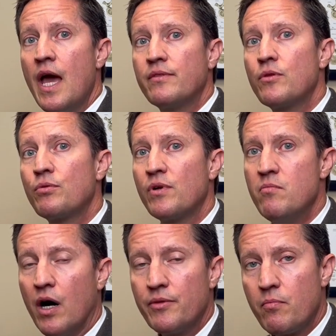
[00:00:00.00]
at the
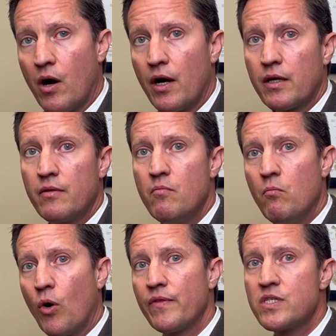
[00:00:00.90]
3-month mark,
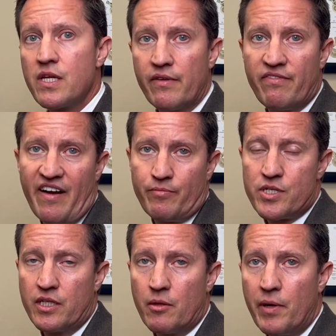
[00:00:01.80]
more than
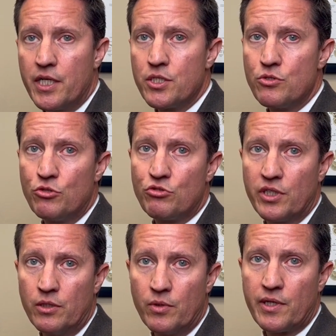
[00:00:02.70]
75% of the patients who
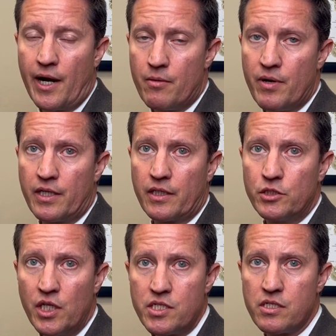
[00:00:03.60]
treated with chiropractic
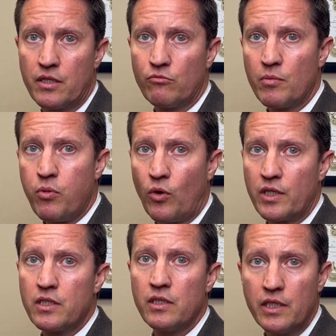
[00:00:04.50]
adjusting
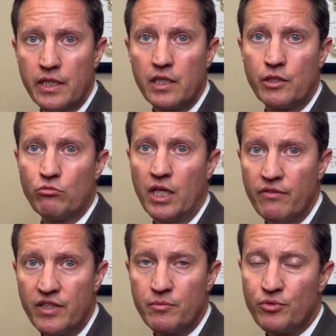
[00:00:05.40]
reported clinically
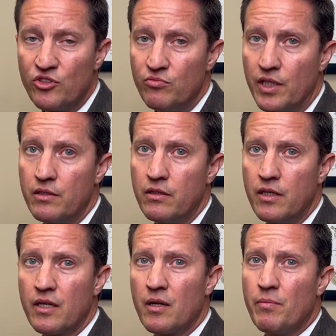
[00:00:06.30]
relevant improvement
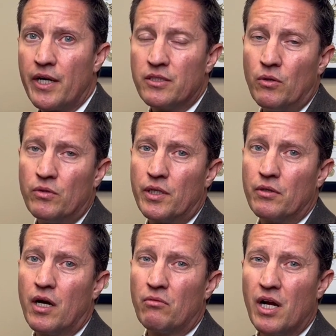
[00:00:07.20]
compared to
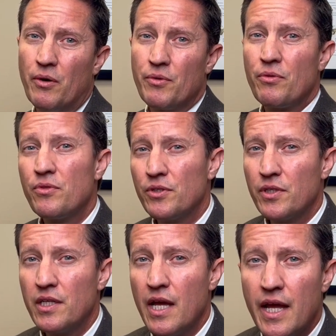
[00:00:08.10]
only around
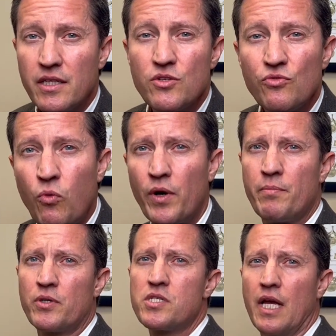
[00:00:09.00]
38 to
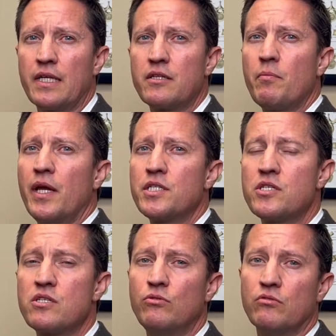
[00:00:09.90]
40% of the
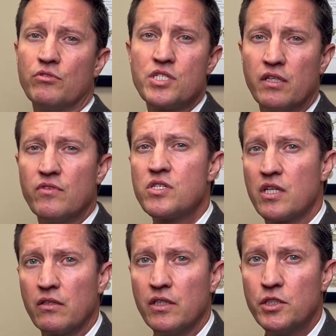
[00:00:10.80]
patients who had received a
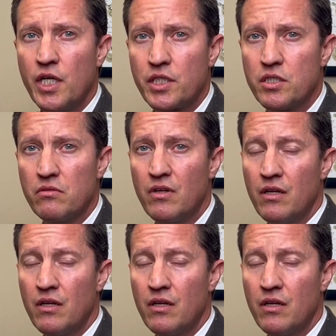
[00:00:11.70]
single injection.